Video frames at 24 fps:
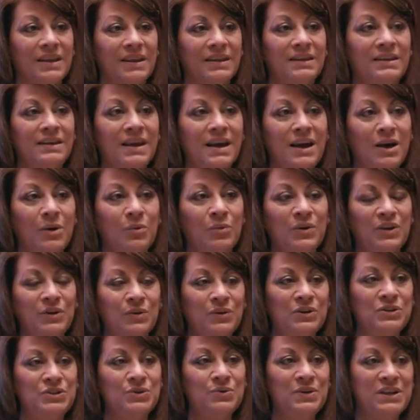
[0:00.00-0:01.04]
Yeah, we
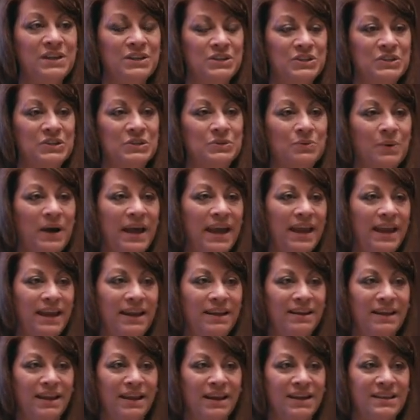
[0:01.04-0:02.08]
were doing it
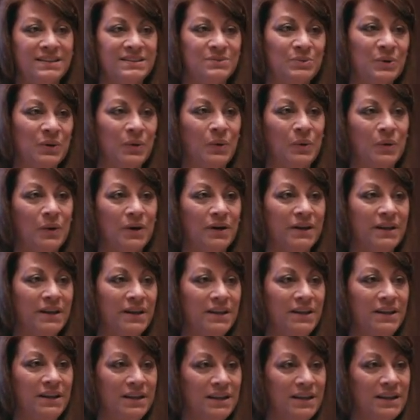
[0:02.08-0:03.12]
two-way. It's
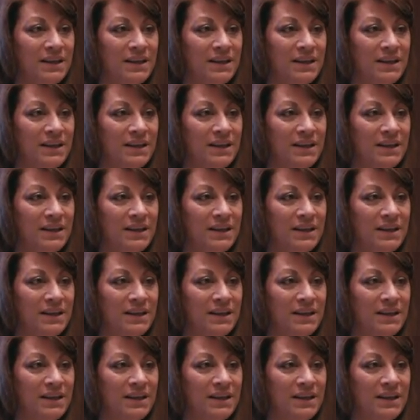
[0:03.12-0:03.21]
recorded,